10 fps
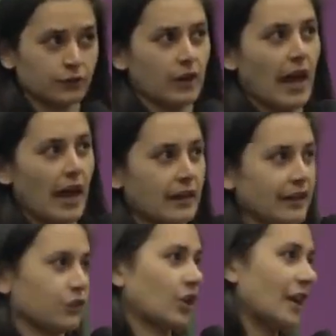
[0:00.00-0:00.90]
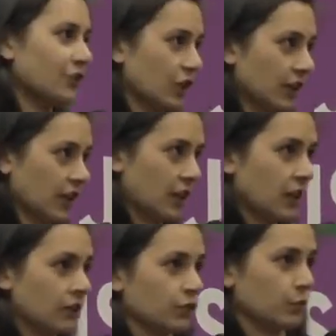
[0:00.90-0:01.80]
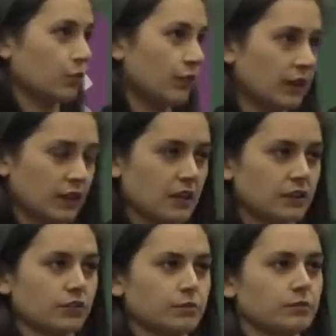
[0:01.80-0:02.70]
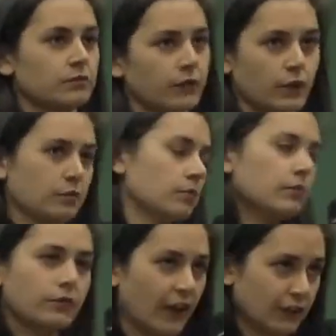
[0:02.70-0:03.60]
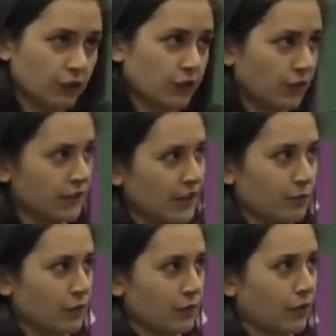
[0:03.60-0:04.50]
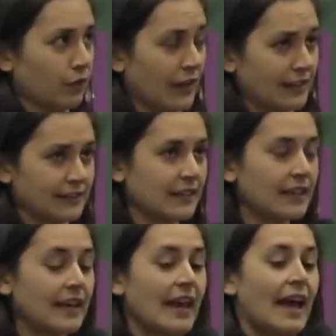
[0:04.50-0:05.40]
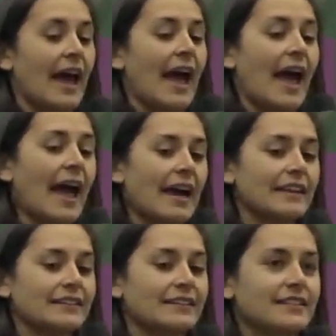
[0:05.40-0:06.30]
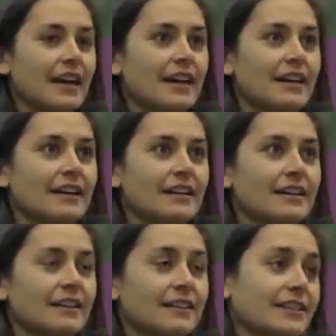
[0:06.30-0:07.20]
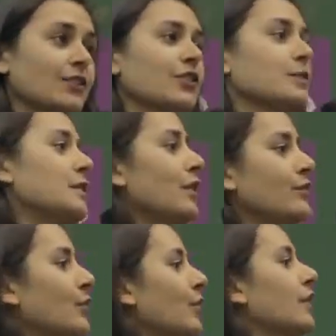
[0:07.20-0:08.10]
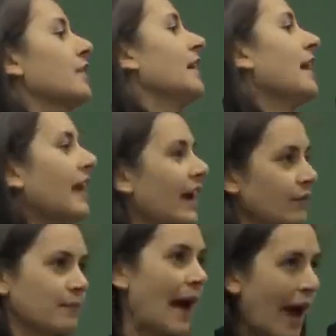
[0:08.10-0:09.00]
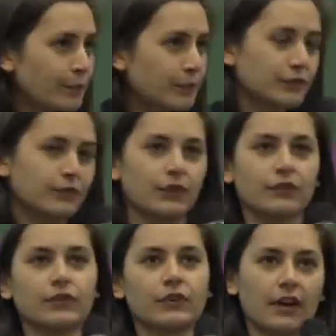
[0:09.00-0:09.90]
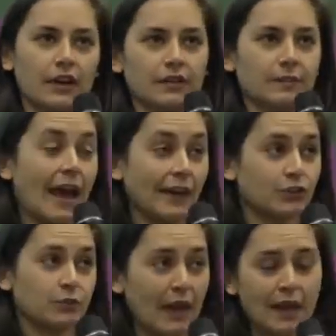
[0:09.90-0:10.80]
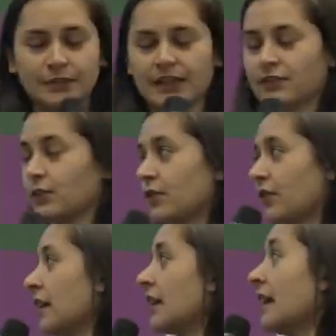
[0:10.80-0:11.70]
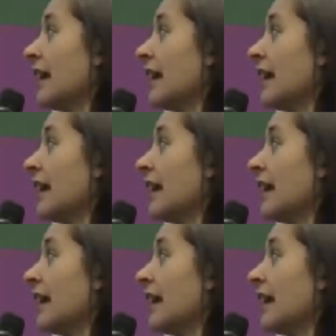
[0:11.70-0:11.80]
for adding, changing things, removing things from vectors, for example, or arrays. And this can also be done for maps, for hash maps, that sort of thing.